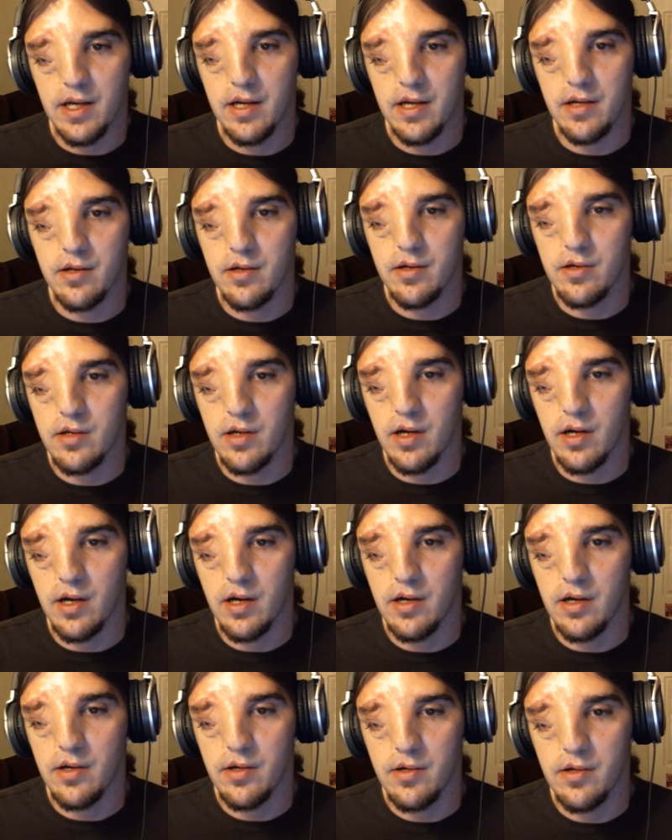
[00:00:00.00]
And
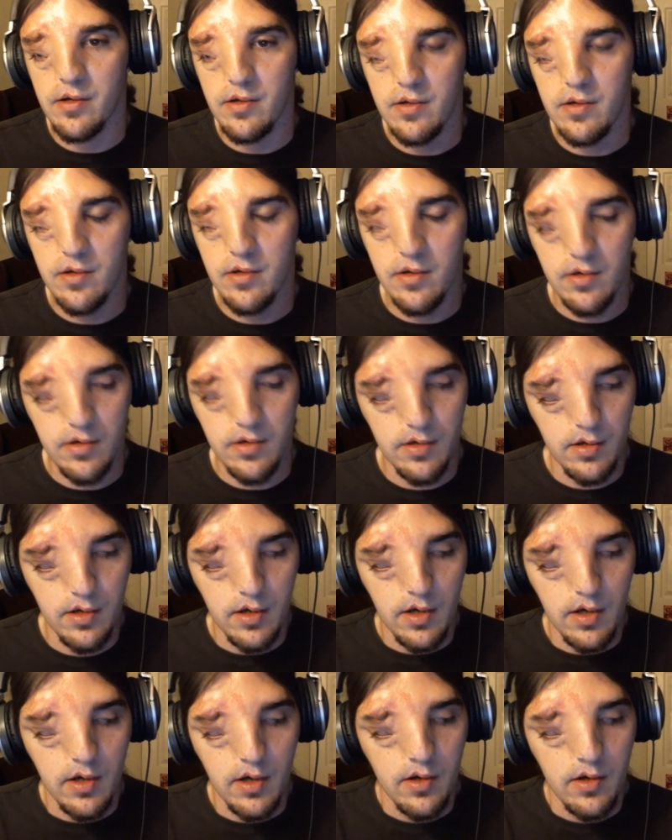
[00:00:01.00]
uh,
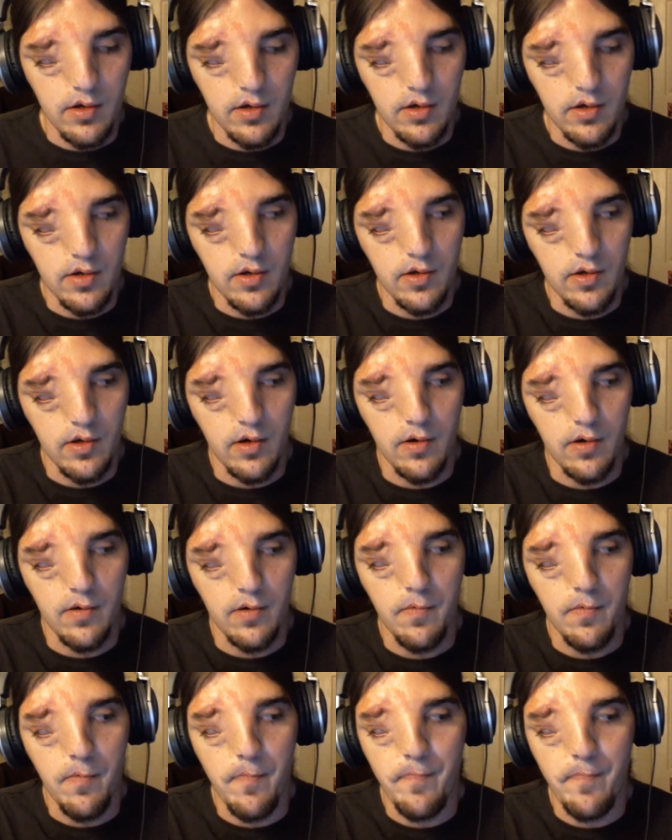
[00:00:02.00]

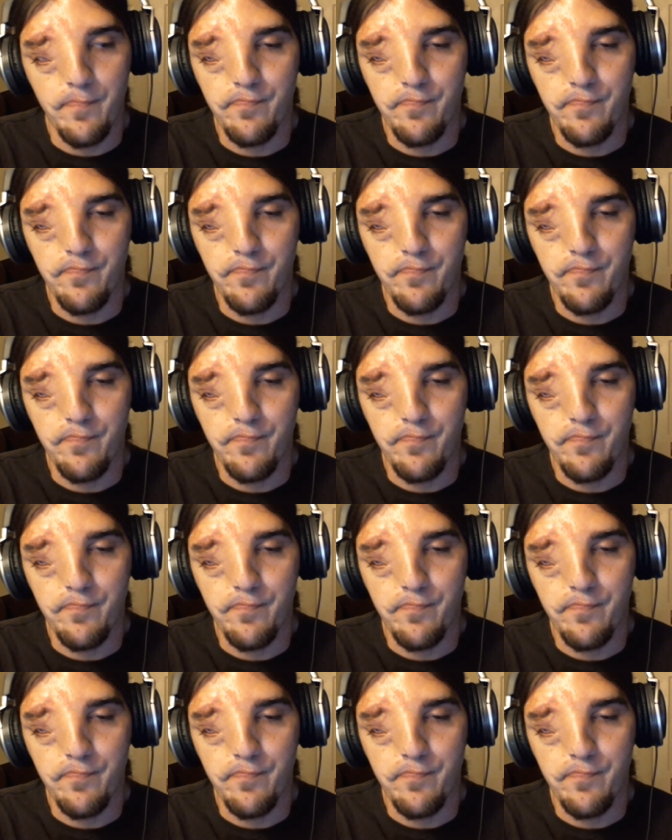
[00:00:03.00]
so